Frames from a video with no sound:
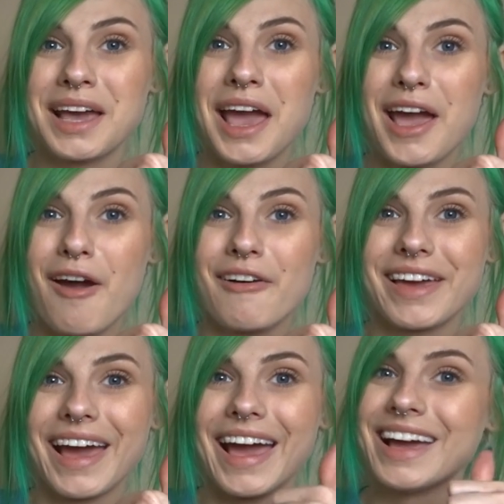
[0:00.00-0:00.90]

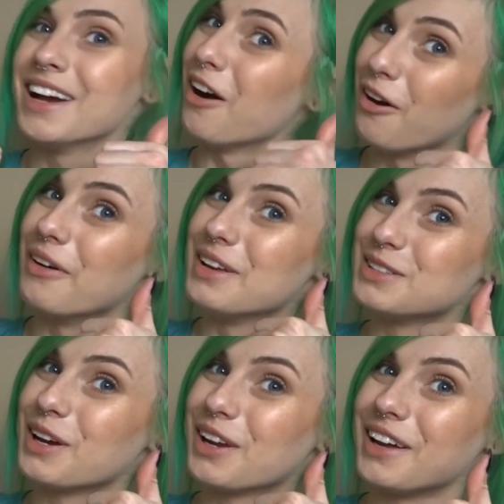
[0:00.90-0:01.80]
A-okay. Always
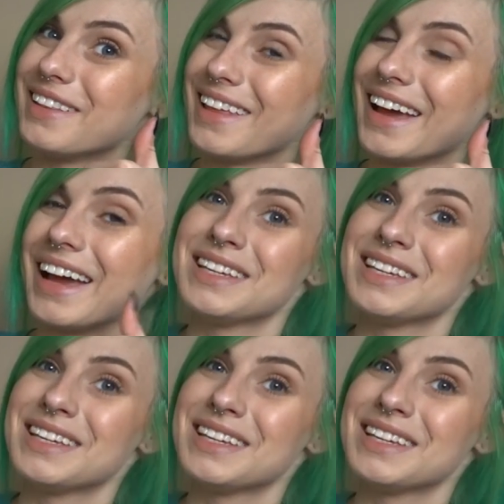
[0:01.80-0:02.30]
a good thing.